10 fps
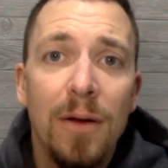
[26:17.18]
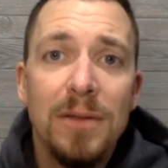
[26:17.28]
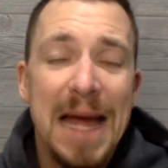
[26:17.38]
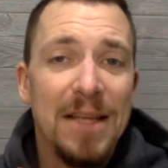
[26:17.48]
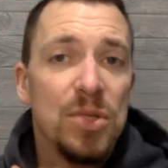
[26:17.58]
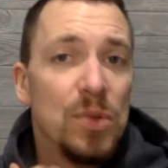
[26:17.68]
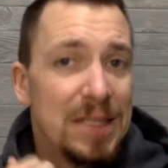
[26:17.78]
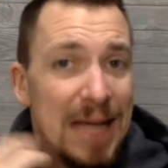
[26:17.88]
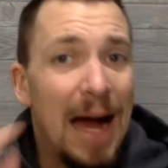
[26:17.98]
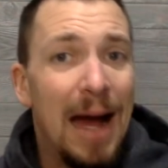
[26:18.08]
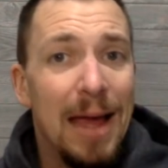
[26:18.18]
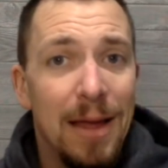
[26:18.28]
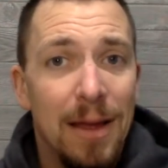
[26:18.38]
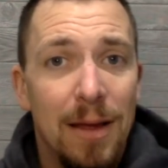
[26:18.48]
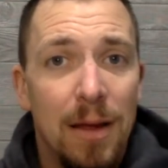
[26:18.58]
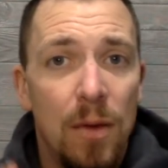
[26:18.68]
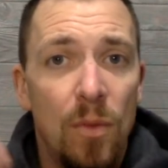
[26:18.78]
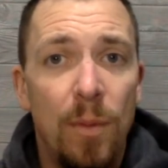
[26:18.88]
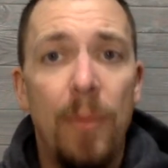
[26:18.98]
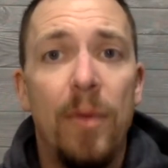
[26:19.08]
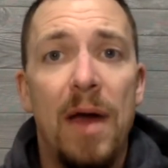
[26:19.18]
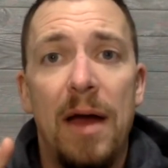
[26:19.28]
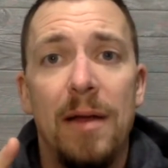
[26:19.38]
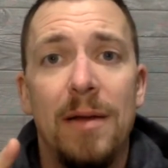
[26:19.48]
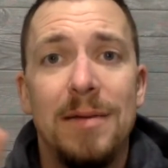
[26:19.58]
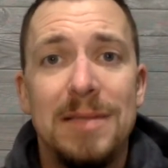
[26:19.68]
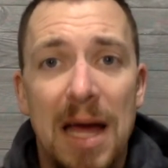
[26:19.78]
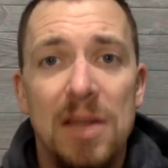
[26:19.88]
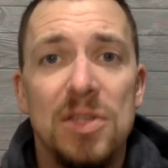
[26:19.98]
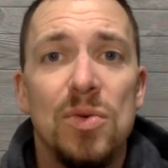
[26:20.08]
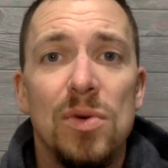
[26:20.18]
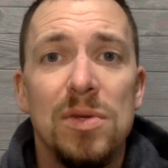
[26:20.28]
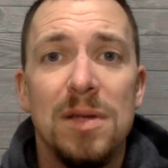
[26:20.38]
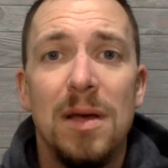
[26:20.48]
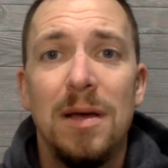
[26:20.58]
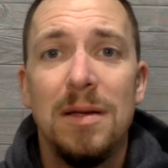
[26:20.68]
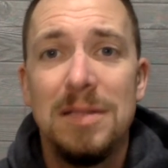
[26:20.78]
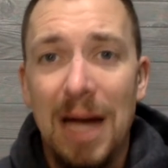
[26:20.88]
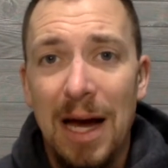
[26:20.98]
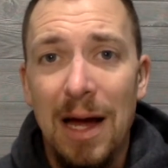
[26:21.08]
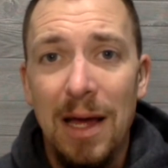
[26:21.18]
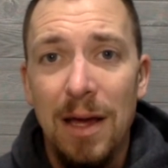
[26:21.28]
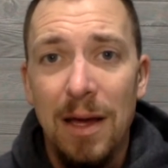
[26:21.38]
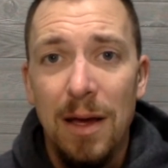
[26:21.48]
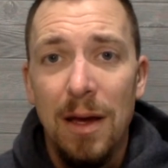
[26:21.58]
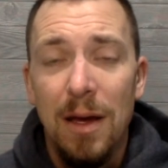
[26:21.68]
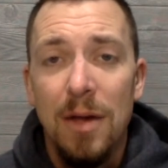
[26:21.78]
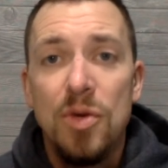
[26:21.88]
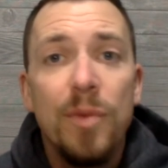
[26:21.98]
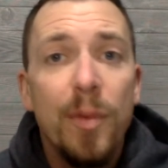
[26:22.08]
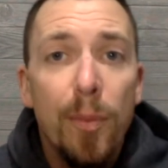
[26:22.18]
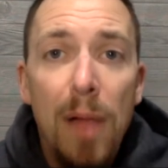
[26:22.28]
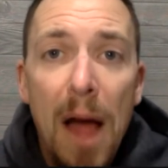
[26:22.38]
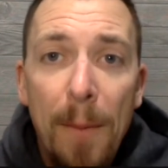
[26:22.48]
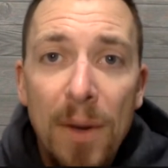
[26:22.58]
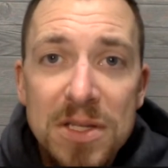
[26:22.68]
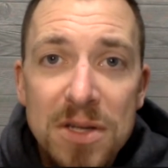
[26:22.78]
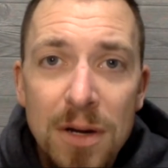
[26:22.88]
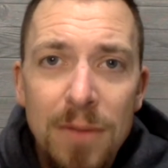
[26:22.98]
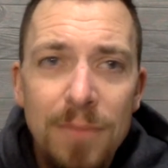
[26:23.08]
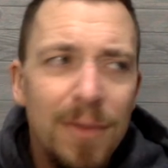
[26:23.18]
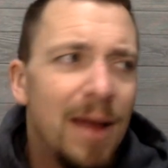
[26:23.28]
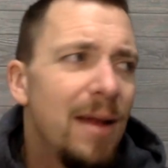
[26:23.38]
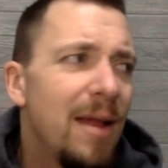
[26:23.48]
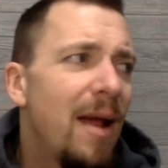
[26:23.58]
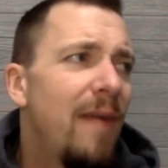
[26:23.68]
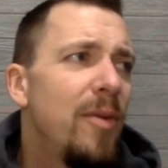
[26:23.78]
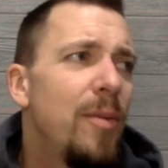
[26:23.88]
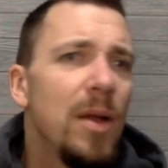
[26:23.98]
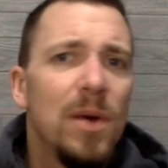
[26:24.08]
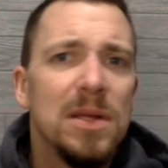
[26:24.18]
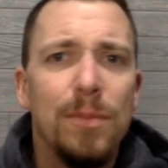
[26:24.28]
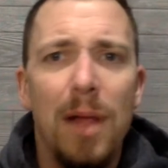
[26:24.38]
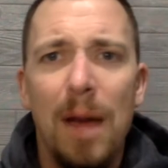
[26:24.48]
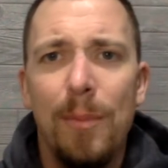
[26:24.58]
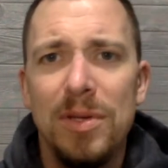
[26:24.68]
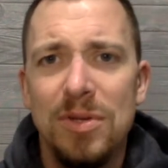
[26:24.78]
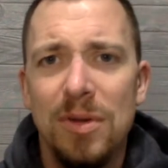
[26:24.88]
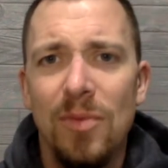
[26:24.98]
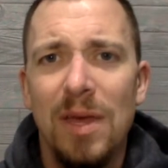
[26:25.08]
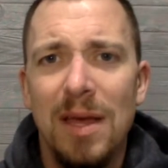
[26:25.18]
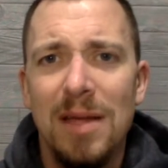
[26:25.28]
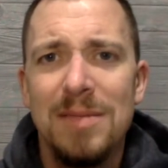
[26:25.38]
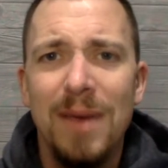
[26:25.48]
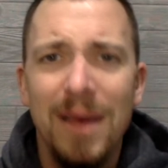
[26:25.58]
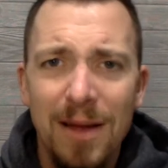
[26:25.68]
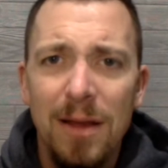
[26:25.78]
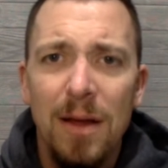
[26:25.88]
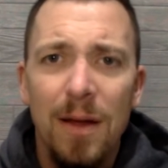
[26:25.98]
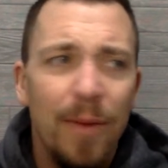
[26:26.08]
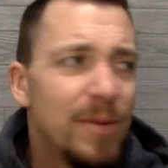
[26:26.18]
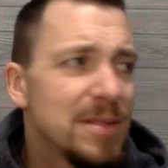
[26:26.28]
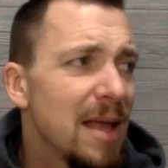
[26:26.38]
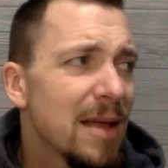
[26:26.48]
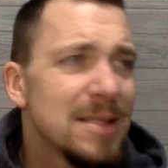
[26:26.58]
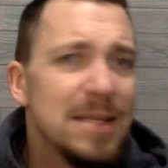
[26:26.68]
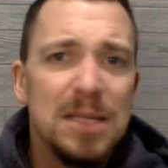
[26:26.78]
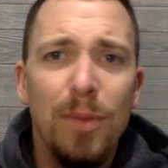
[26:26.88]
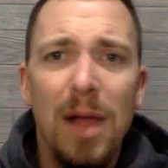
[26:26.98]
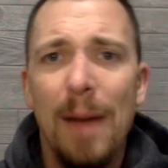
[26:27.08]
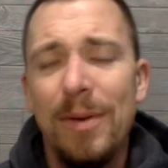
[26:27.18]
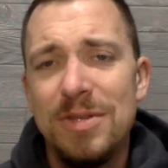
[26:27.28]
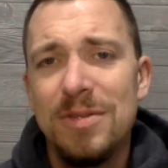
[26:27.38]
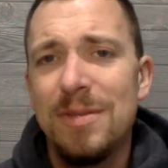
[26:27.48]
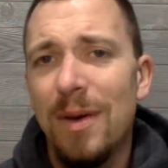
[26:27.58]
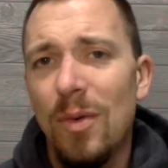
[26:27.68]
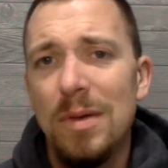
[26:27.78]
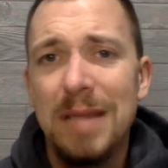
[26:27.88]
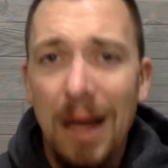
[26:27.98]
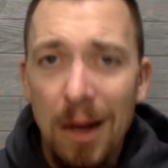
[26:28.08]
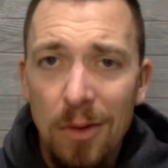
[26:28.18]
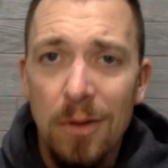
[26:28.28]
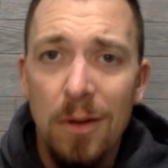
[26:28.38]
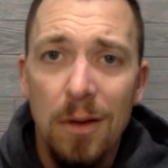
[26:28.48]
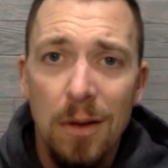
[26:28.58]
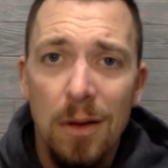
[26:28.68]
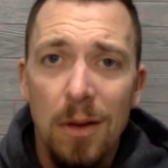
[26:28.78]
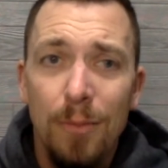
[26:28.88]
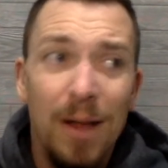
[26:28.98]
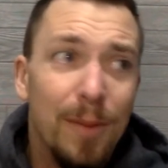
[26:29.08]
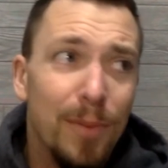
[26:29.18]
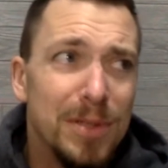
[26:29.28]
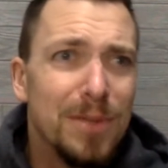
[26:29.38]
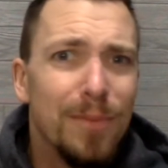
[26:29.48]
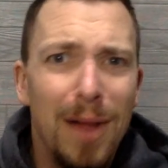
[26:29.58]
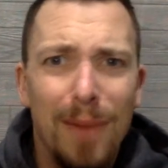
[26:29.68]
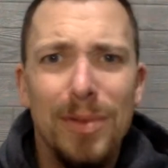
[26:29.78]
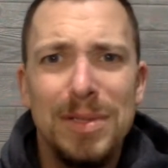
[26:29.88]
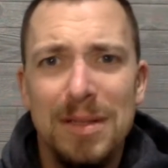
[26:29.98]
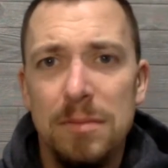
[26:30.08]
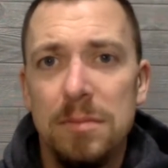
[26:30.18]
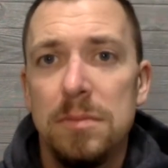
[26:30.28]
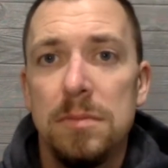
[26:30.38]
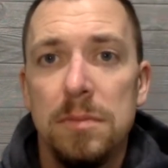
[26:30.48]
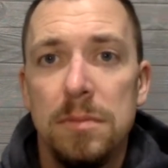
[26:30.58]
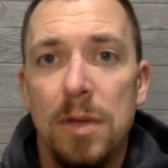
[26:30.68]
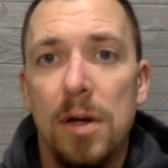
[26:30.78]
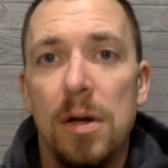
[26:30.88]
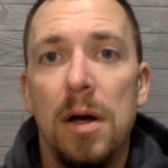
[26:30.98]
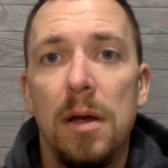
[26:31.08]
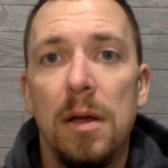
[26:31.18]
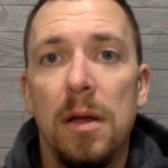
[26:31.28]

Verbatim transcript: Dinosaurs die. Remember that. Dinosaurs die. Do you remember Blockbuster? And everybody went to Blockbuster on the weekends, man. There was like six Blockbusters in my one town. Blockbuster, Blockbuster. They're gone.